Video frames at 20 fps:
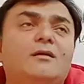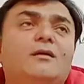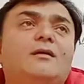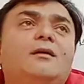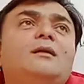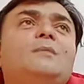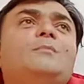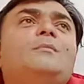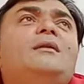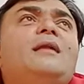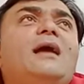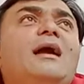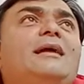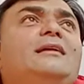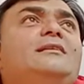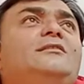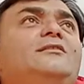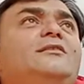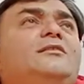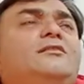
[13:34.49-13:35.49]

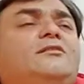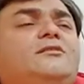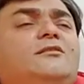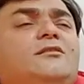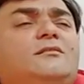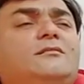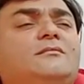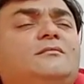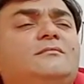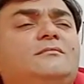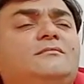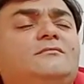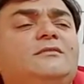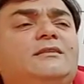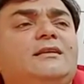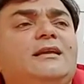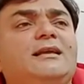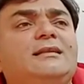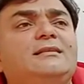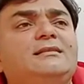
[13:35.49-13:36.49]
urbanization, we
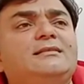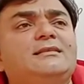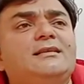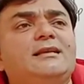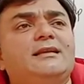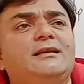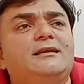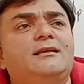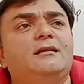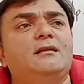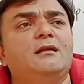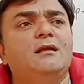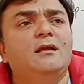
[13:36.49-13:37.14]
can say,